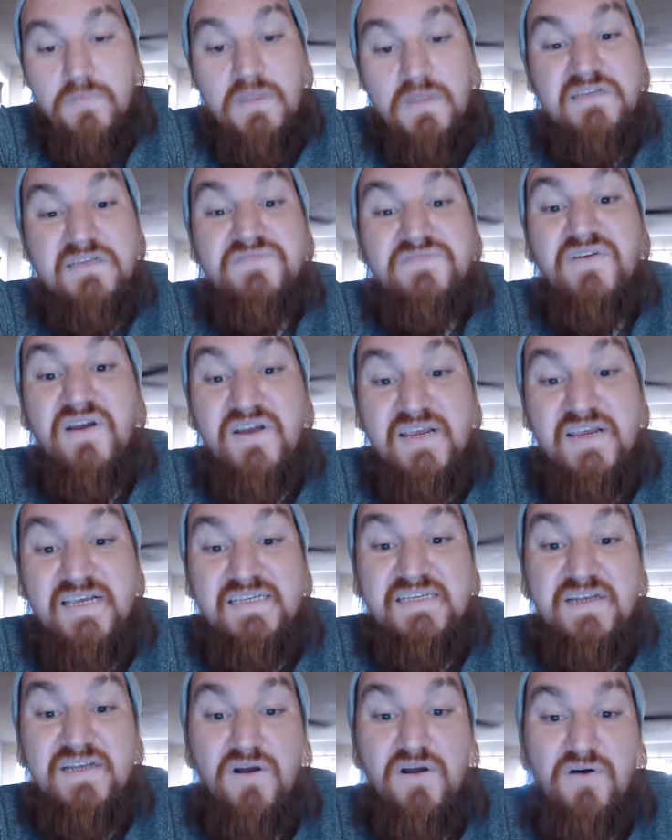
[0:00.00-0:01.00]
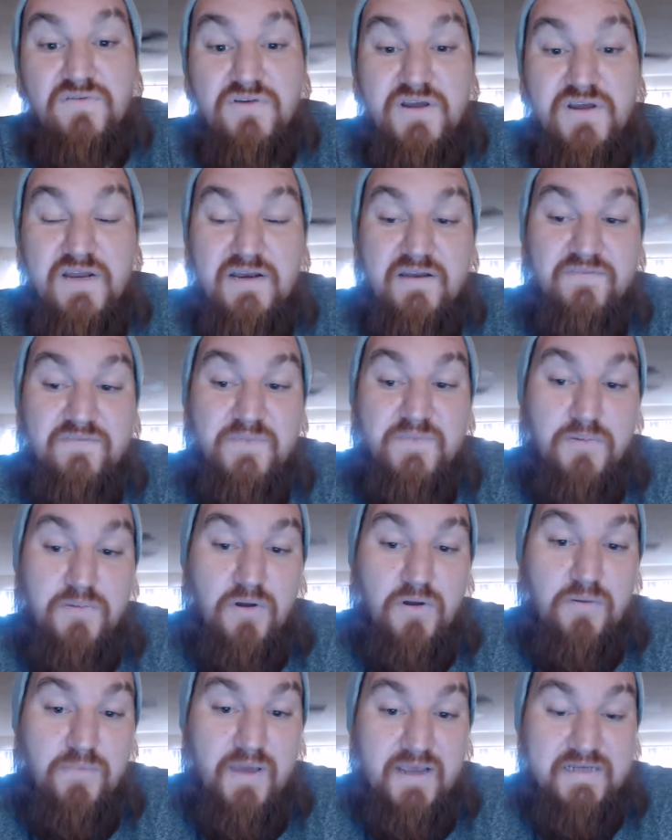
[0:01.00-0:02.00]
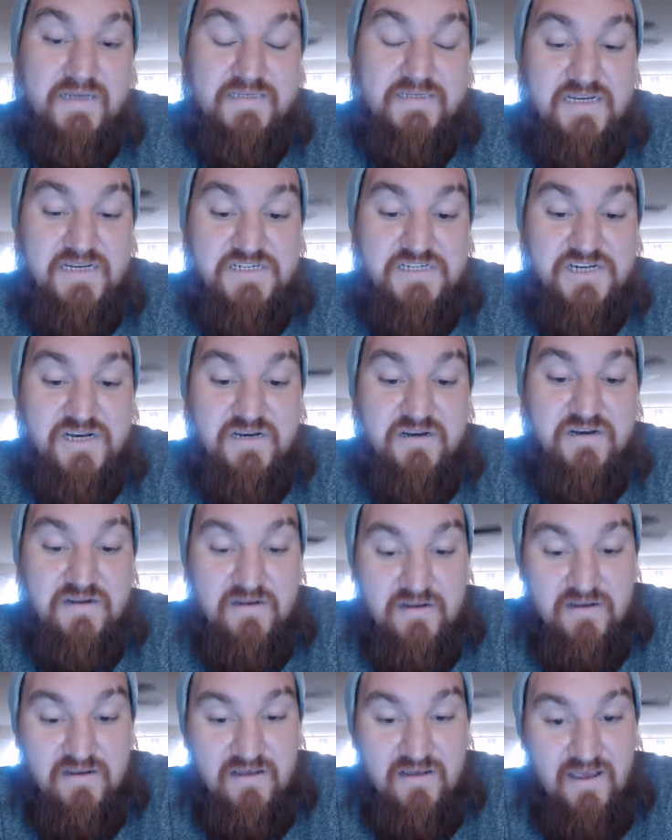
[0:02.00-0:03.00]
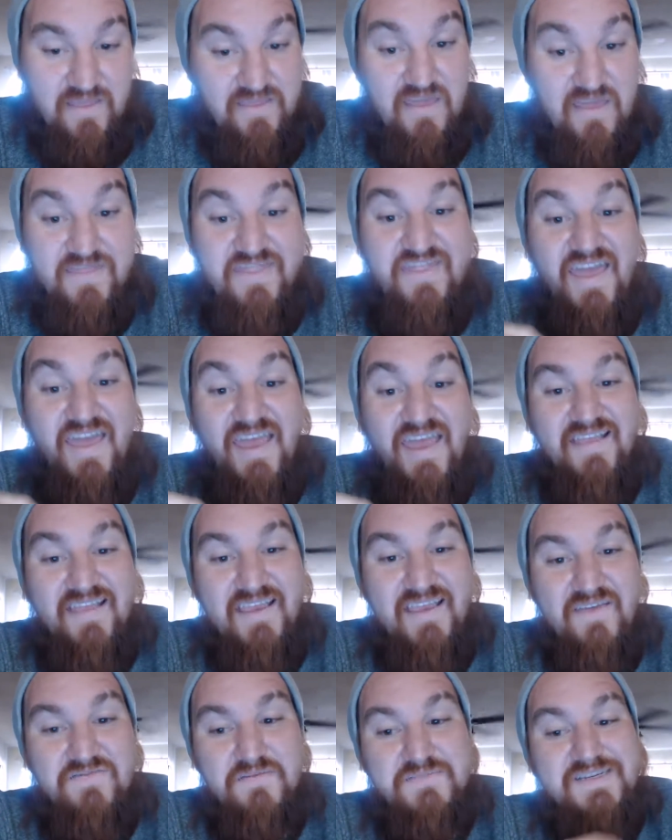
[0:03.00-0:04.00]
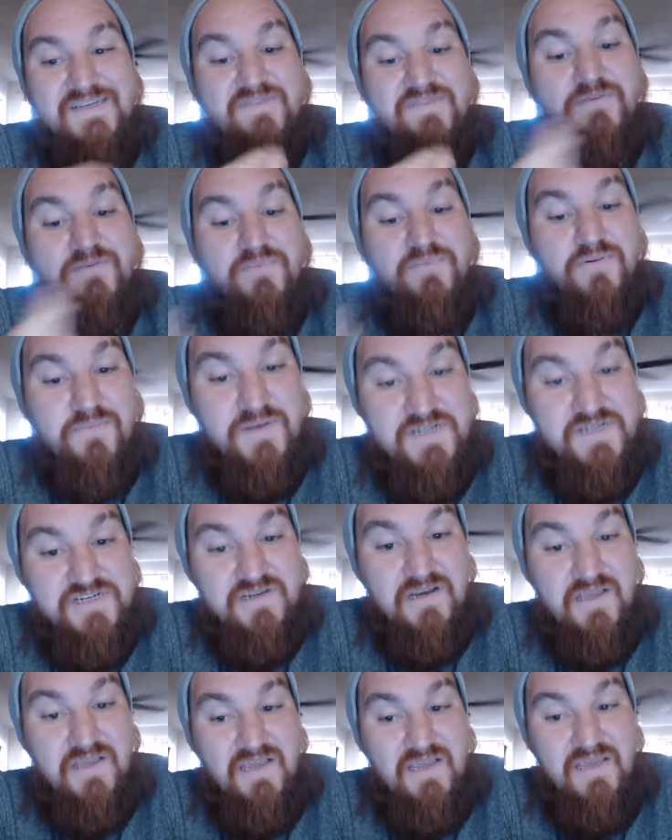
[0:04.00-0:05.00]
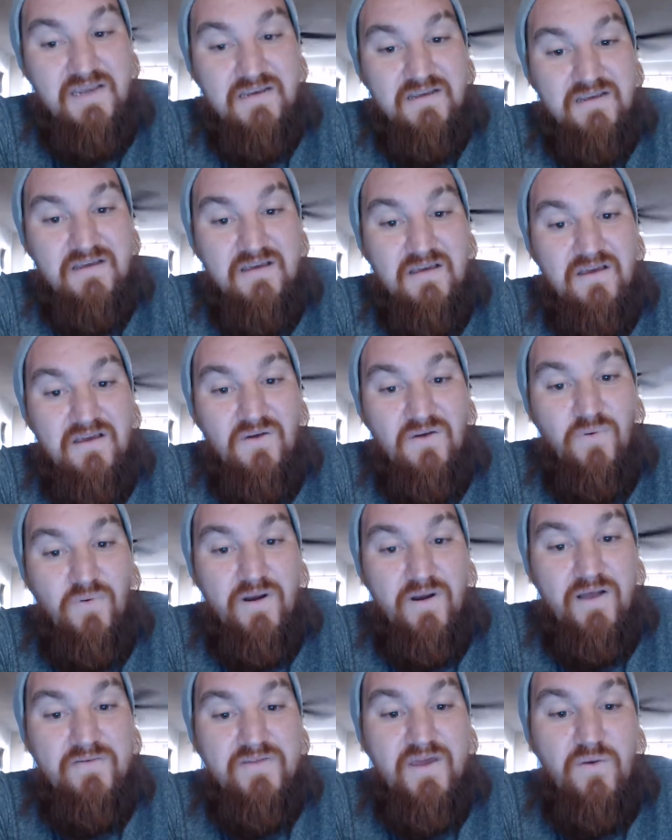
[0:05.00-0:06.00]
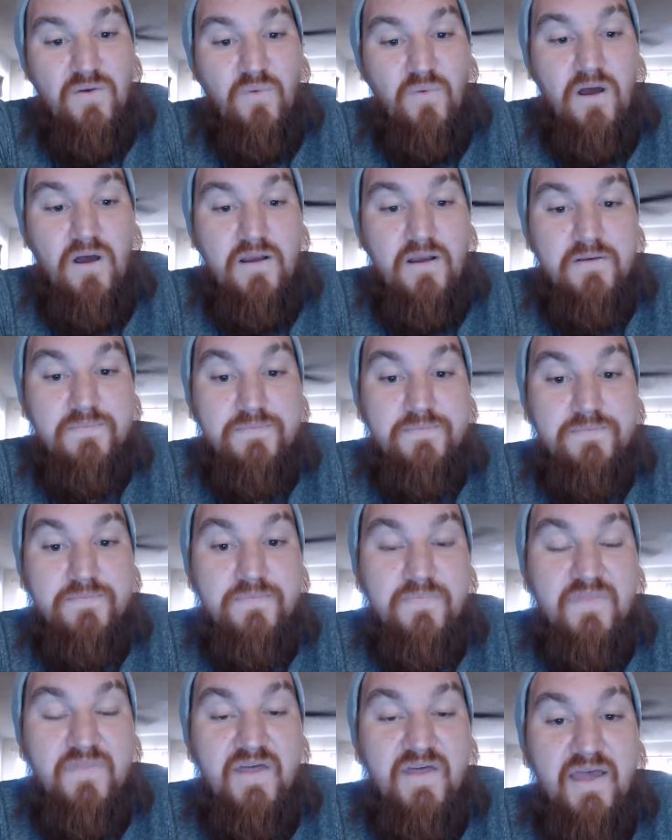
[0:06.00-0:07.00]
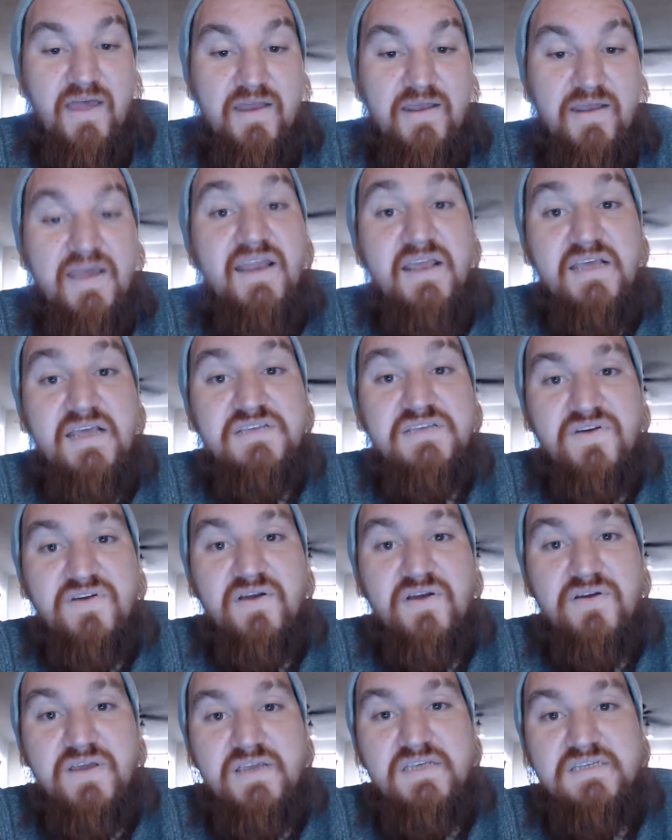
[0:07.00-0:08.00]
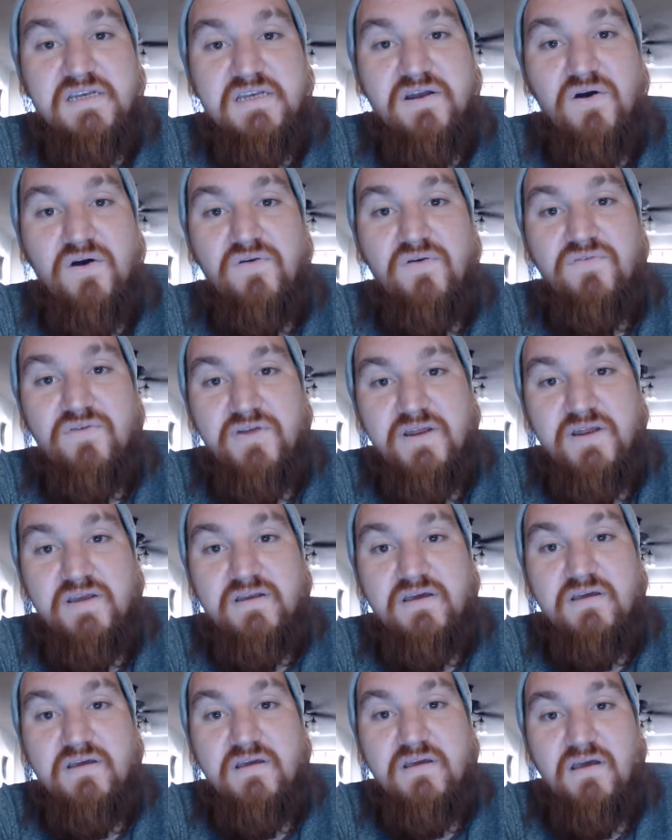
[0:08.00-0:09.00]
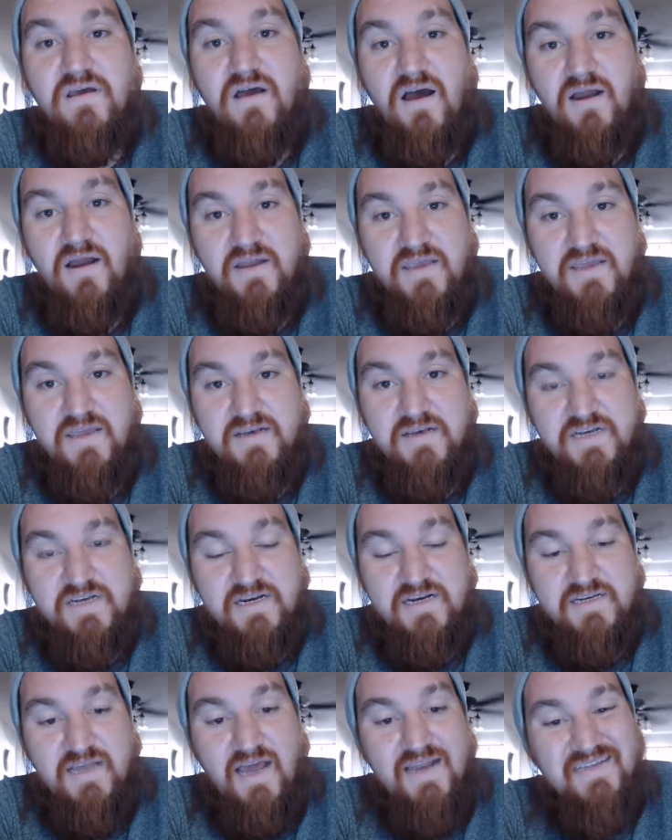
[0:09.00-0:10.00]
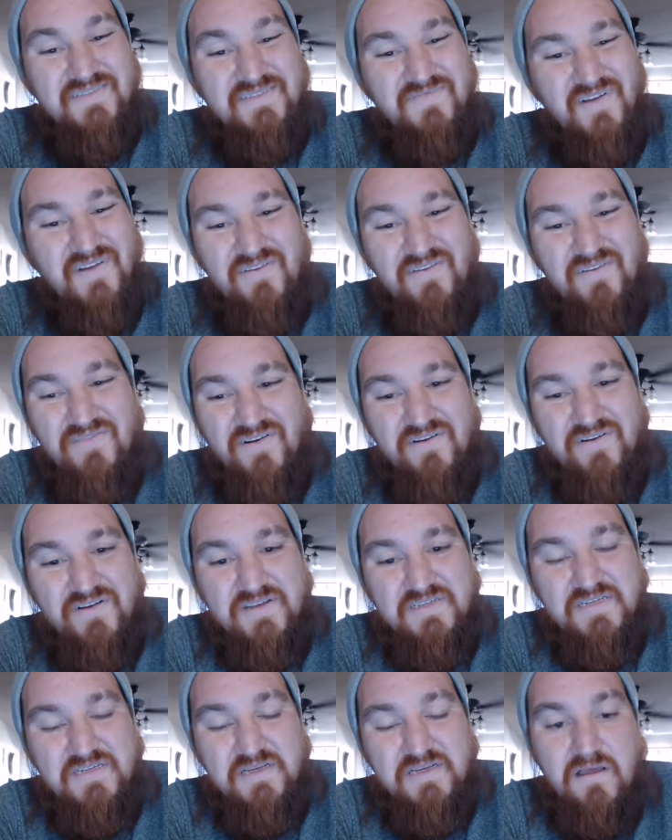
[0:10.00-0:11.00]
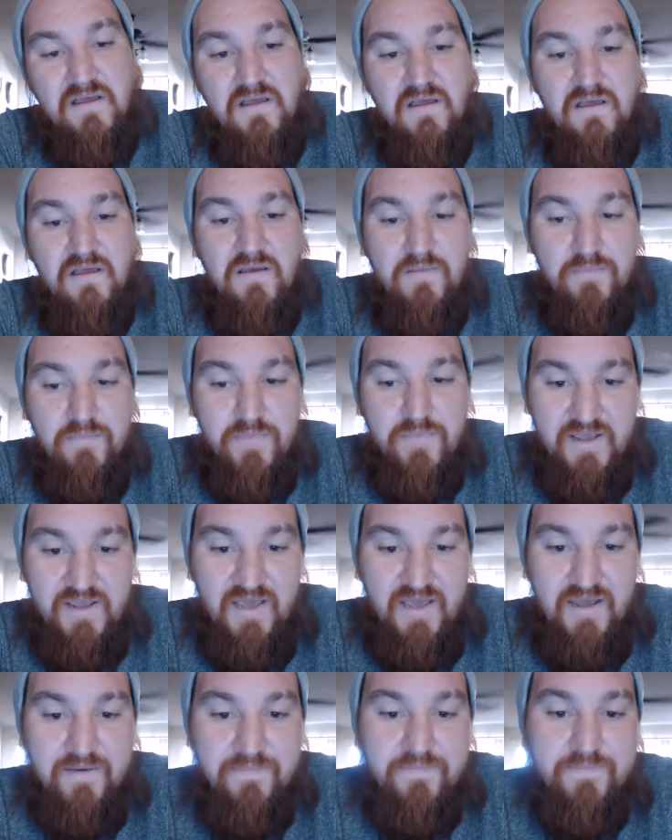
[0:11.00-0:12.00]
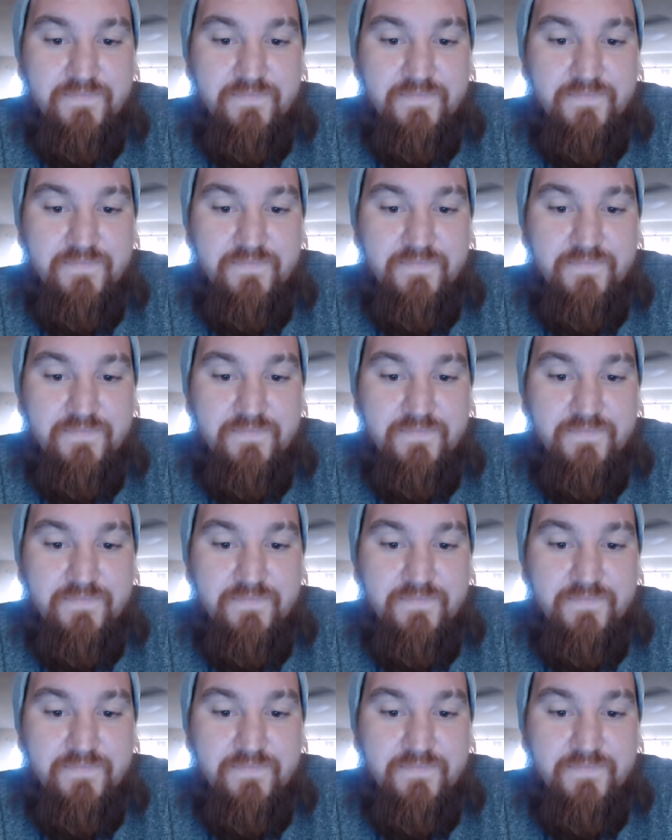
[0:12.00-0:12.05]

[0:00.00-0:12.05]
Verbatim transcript: it's very easy to overeat, and if people aren't paying attention and they think they give themselves the permission to eat whatever they want, then it is very easy to overeat on a ketogenic diet. It's very, very easy. But again,